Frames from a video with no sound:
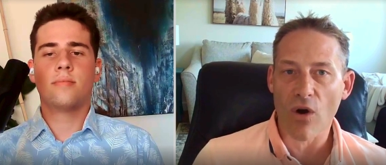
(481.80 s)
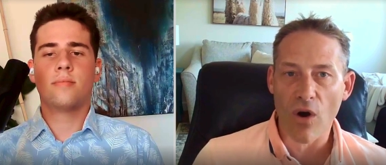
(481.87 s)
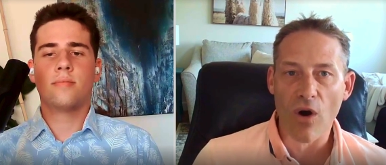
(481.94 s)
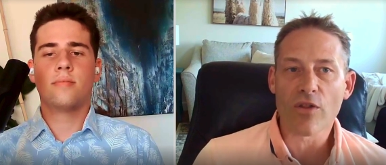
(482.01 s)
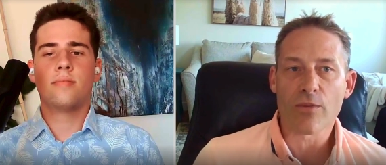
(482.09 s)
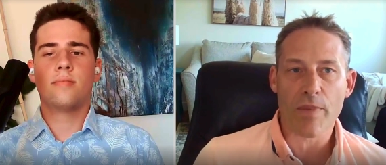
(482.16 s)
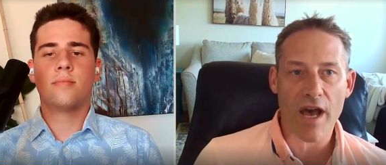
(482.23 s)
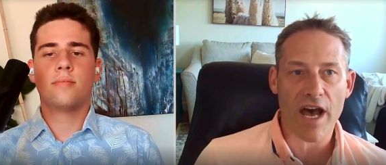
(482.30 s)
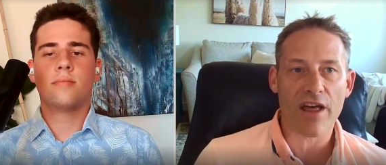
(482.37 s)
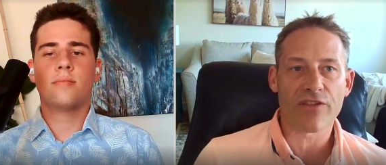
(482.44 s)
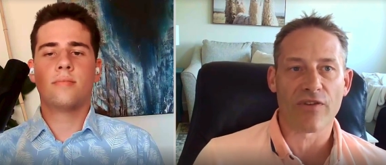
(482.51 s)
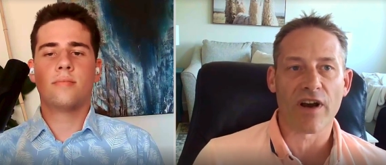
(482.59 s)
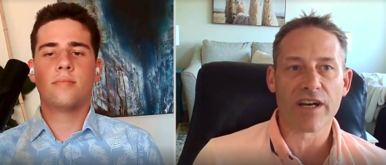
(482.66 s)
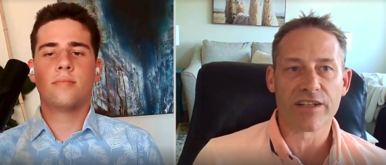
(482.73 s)
Speaker 1: all the
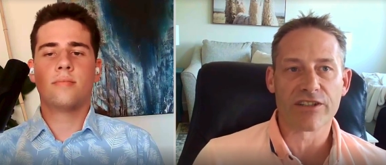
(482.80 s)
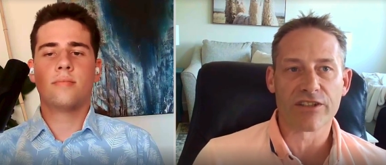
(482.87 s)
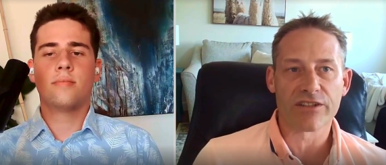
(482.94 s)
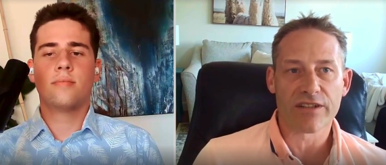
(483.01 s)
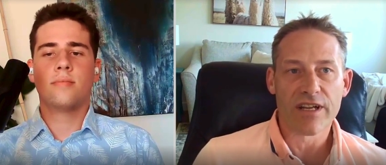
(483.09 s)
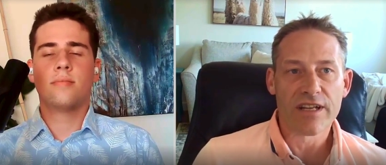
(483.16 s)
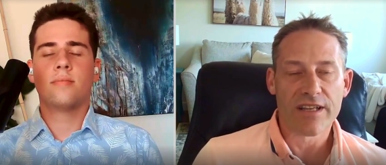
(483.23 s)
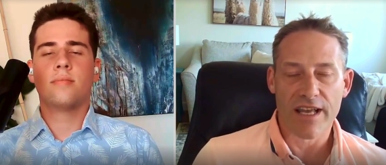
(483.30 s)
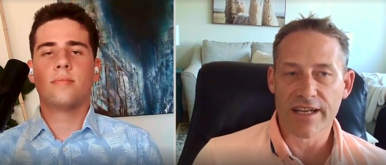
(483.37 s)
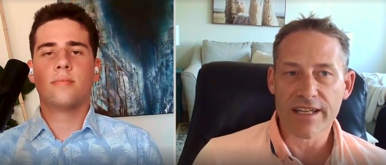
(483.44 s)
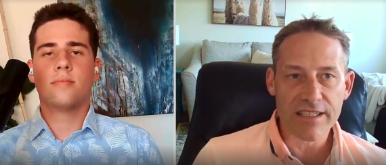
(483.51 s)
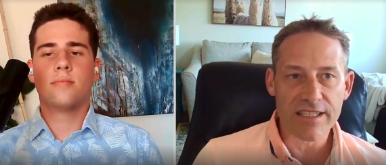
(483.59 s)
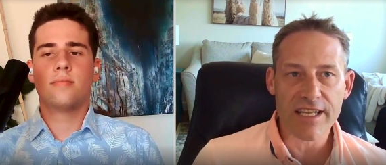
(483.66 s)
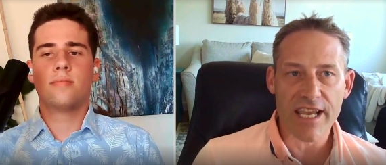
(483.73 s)
Pathfinder and
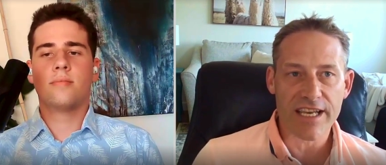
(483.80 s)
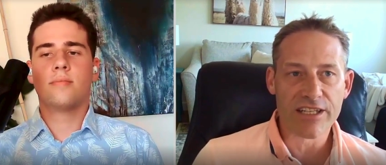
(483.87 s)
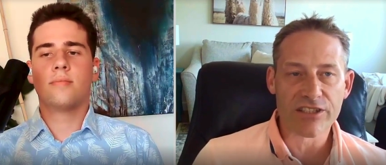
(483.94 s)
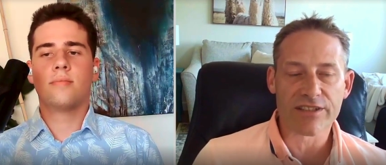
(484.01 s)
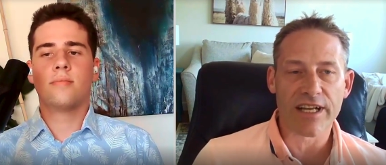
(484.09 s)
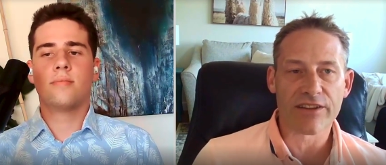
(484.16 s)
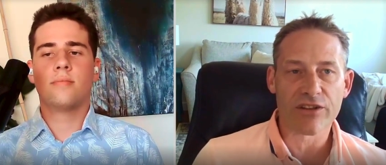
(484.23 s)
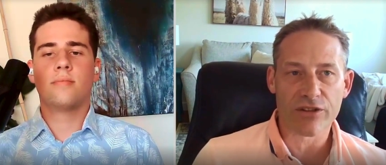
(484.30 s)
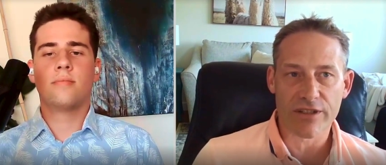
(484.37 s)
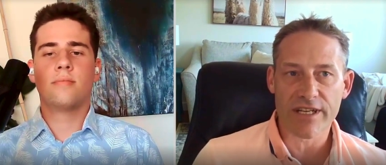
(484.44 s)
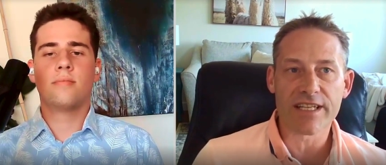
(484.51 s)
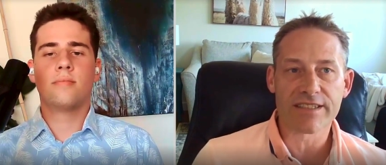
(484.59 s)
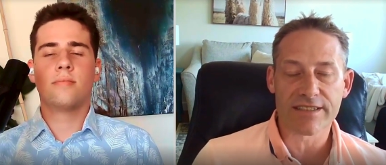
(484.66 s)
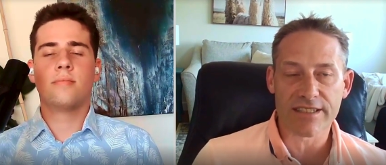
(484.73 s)
indicators that there
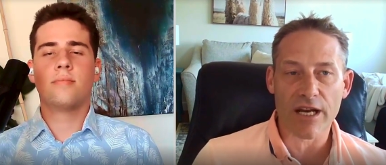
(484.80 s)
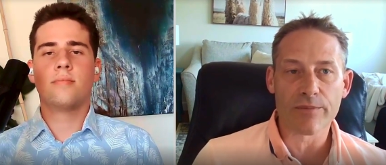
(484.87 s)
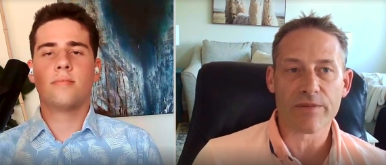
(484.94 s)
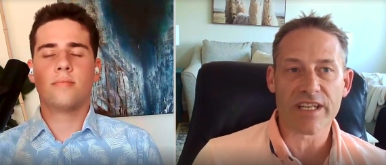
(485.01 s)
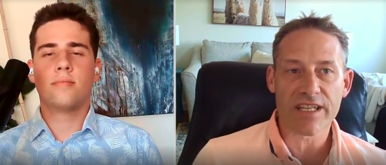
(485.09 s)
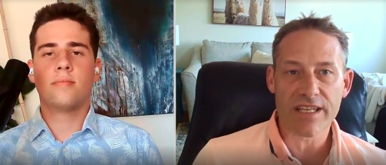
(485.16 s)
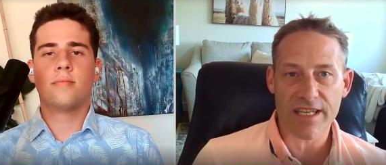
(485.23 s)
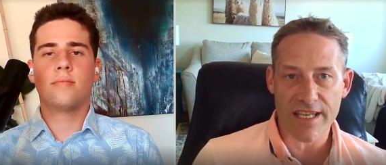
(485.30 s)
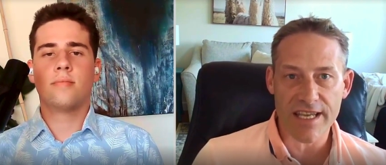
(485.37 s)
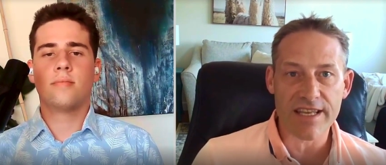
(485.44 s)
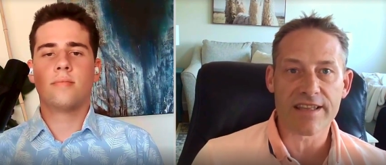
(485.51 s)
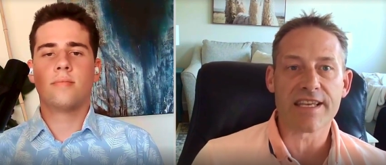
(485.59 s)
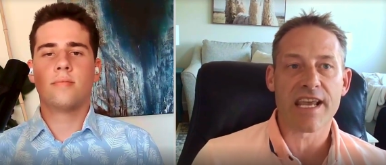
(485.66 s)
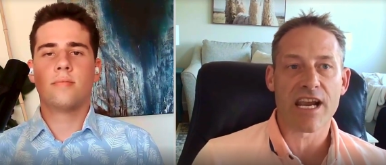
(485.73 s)
is something
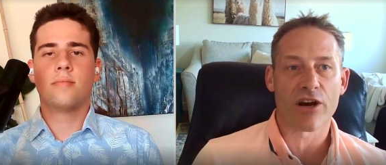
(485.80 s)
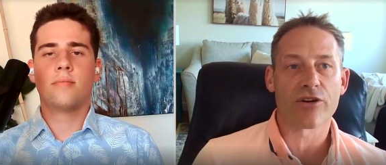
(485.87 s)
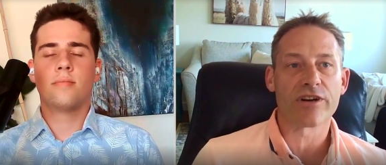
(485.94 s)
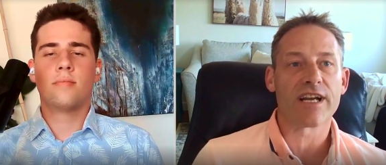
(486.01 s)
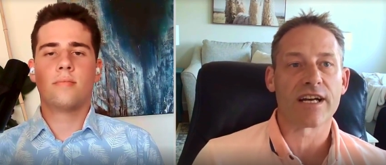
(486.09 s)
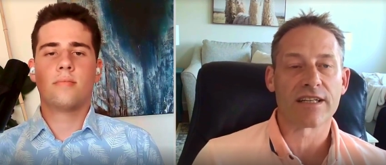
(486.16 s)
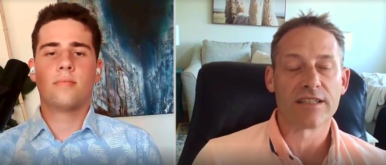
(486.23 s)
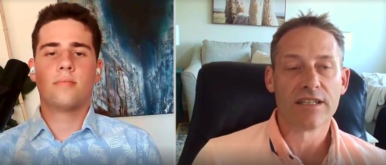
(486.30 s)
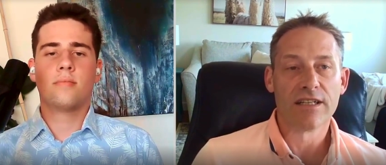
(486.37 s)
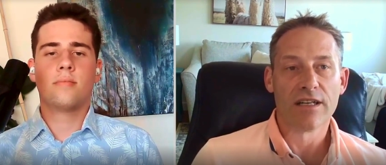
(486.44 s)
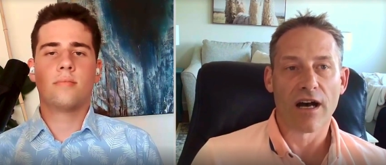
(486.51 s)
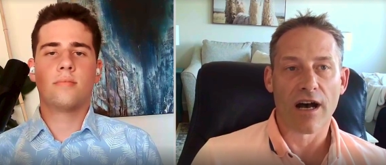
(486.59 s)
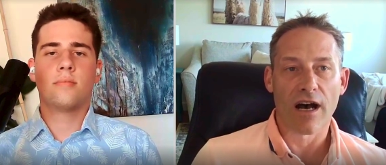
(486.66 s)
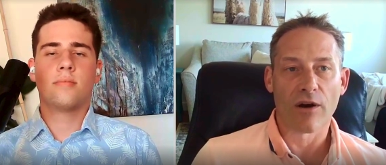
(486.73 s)
in the area.
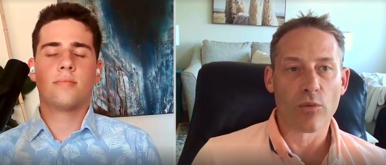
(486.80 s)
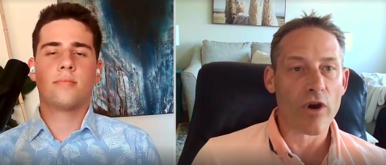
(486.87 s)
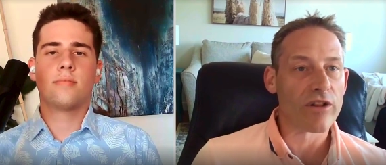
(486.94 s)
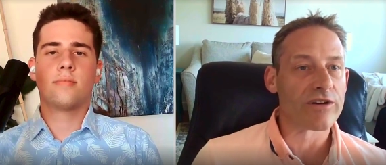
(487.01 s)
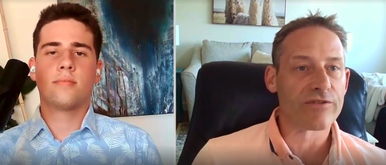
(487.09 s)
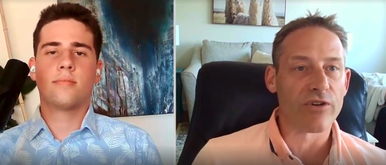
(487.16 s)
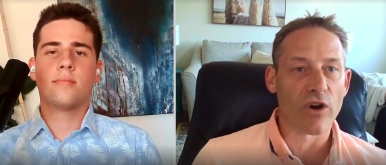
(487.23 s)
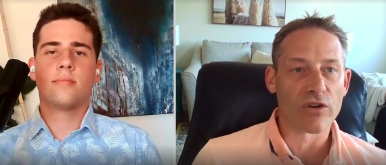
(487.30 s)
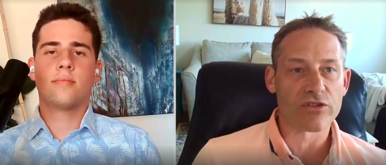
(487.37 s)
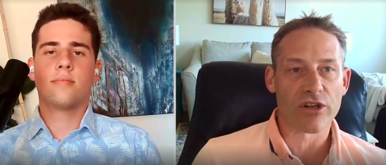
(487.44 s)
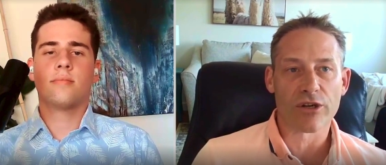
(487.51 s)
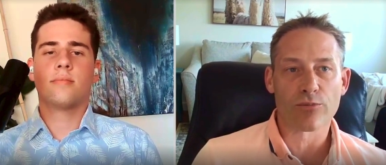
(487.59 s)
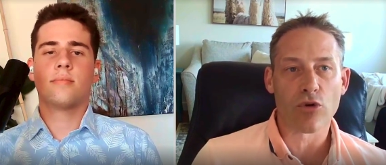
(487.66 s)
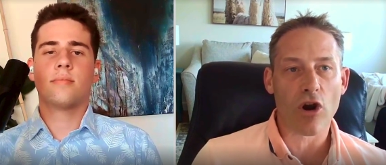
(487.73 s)
Whether it falls
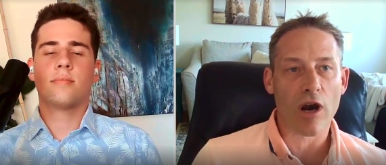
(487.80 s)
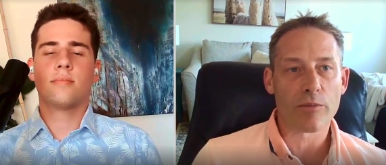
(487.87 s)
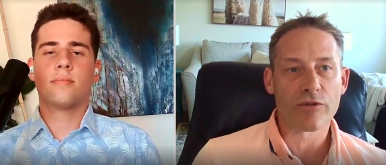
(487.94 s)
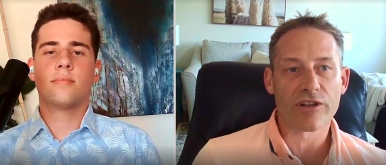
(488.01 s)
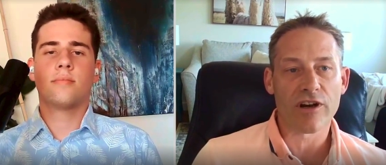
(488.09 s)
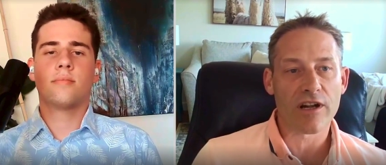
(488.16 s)
on our property or